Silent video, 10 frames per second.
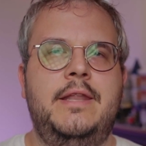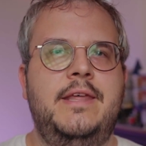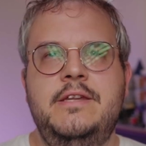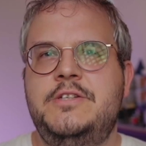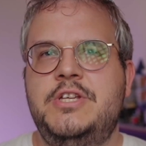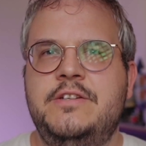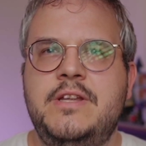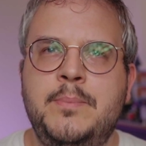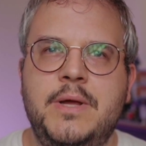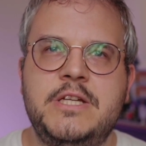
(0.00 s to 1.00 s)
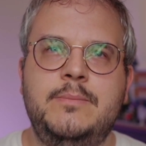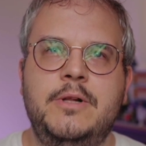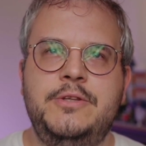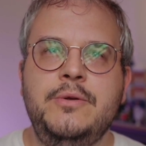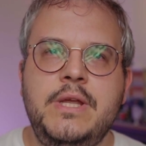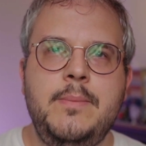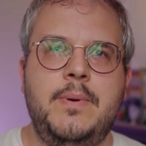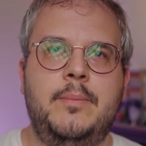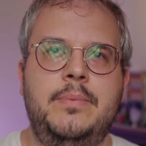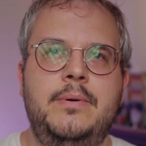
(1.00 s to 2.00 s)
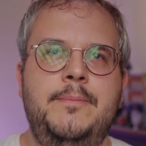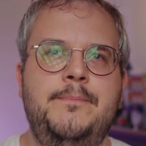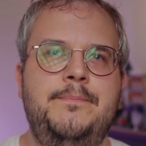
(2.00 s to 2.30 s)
that it's just impossible to keep up.